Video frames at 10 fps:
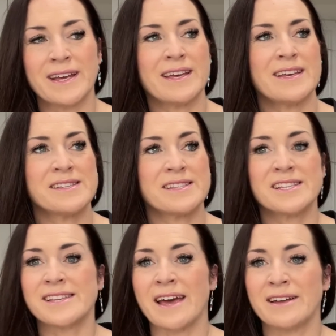It is the
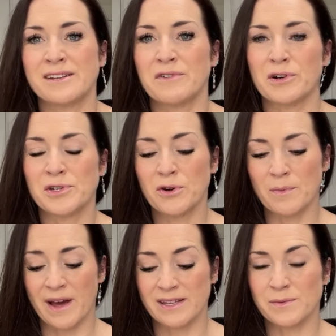2nd of
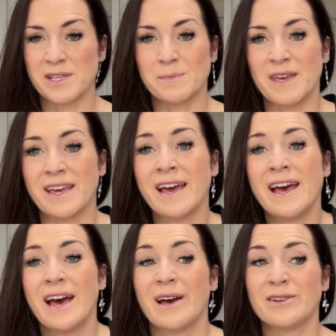October as we speak,
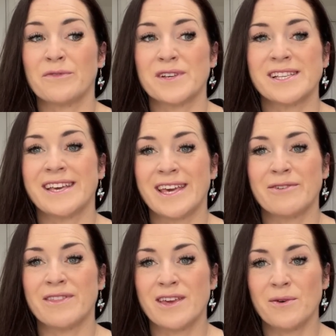and obviously here
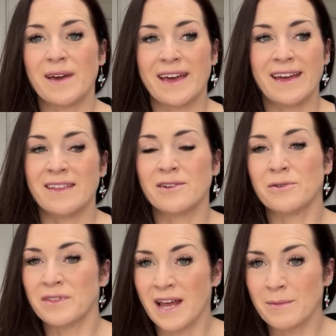in the UK, in the
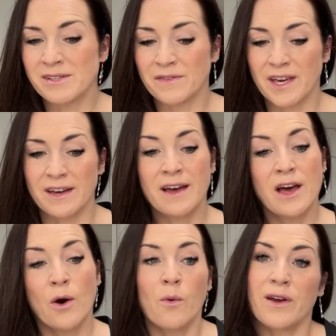Northern Hemisphere,
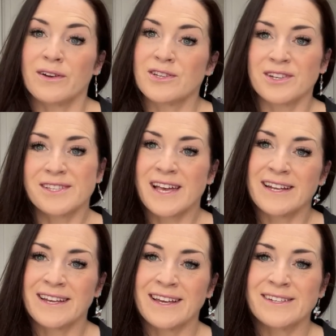we are just
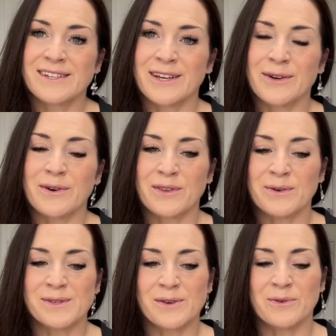heading into
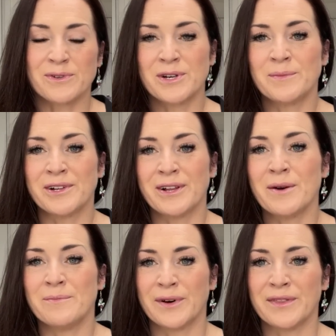those autumnal
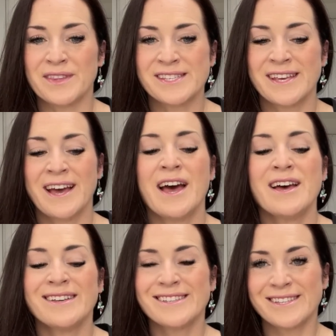months.
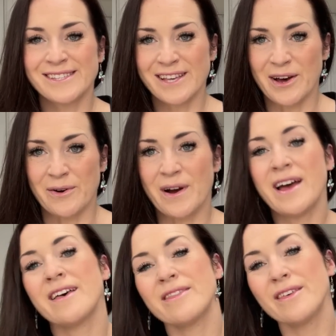So
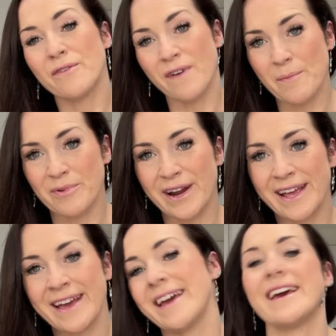the
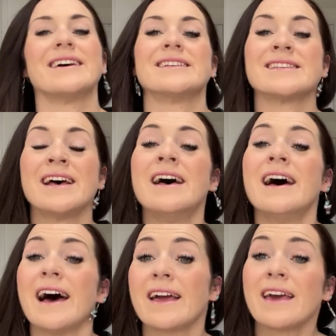fabric is
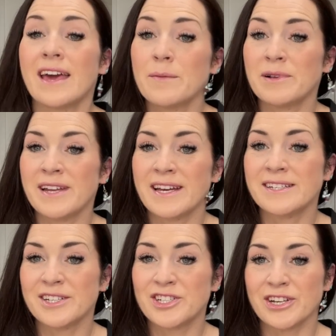a cable
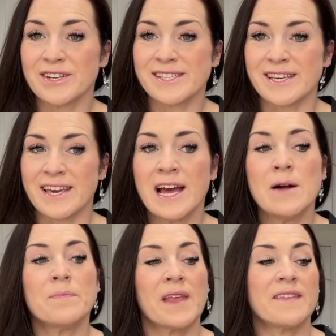knit jersey,
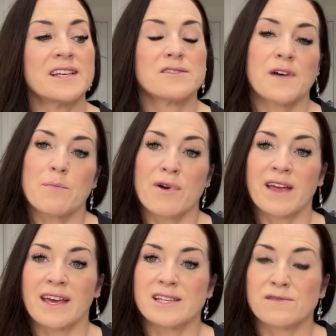and this
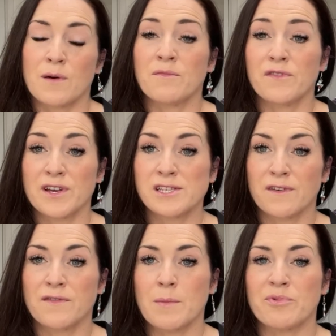fabric is from First
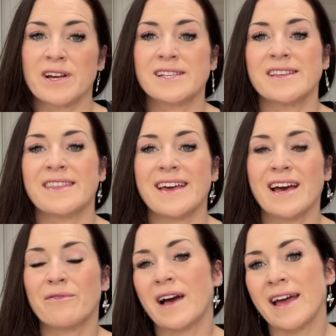for Fabrics. They
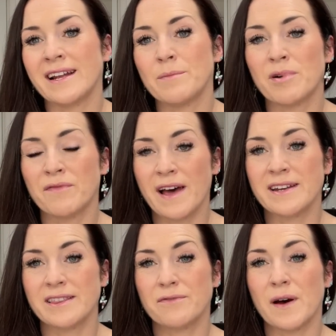have kindly
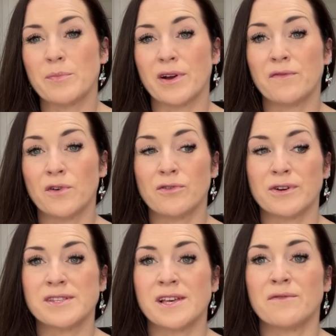provided the fabric for
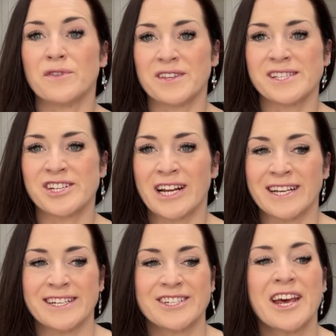us for this
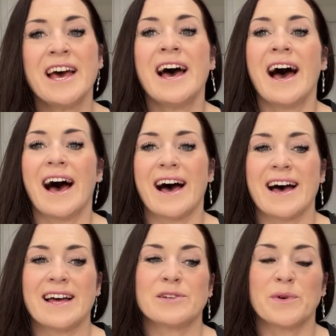challenge,
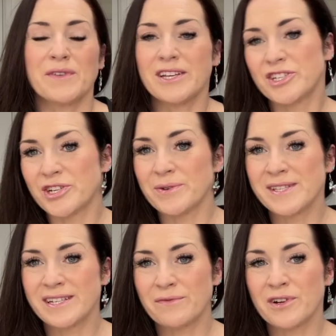and we've each
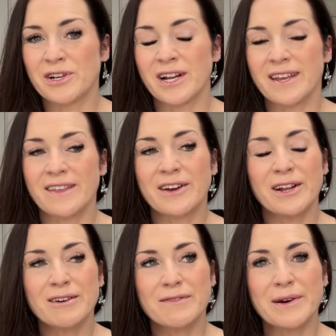chosen a different colour, the
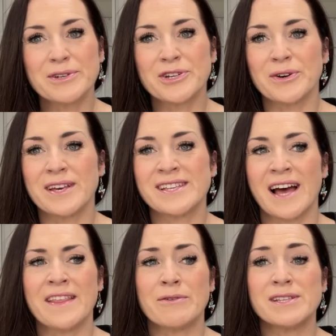colour of our choice,
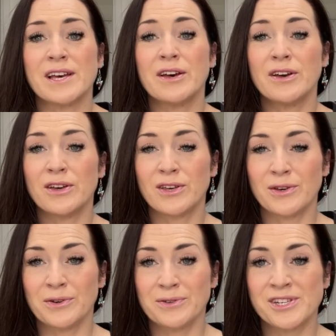and there is a
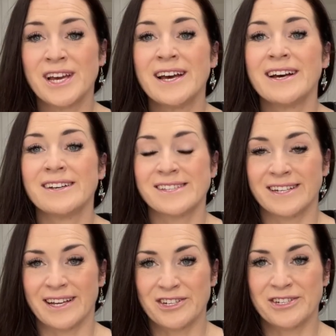huge
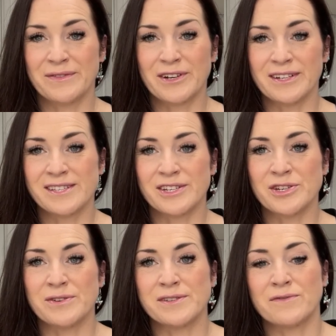selection of colours to
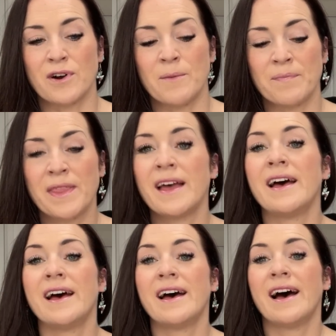choose from.
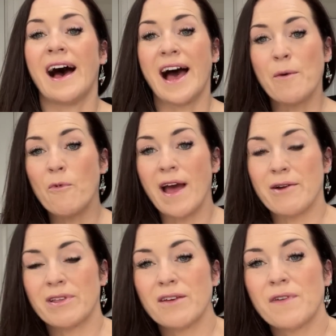I'm
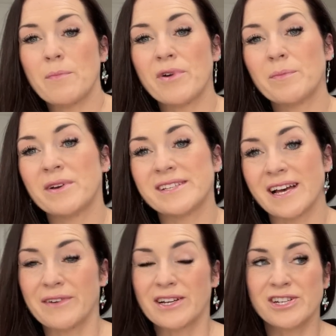wearing the fabric because
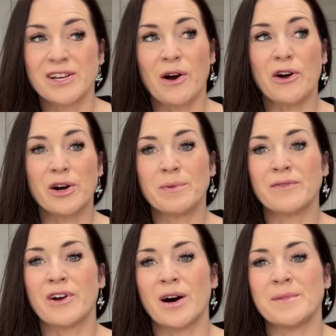I've actually got a couple
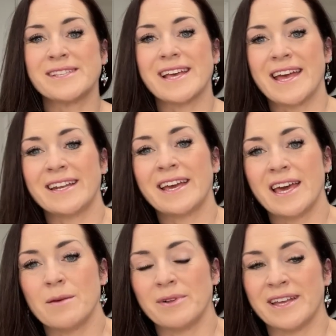of garments in
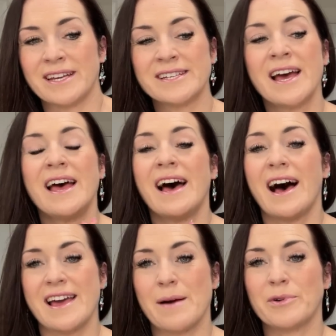cable knit.
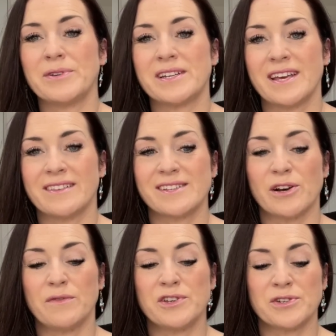I am going to take this
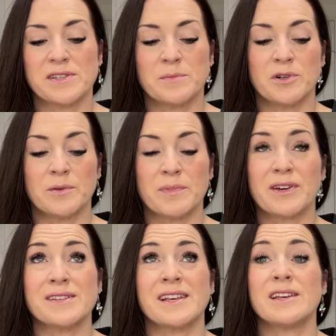off in just a moment
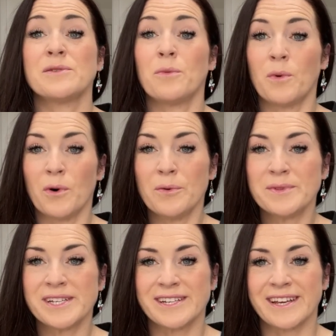because it is warm
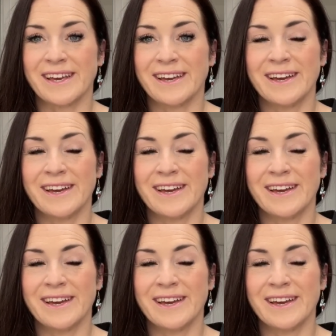today.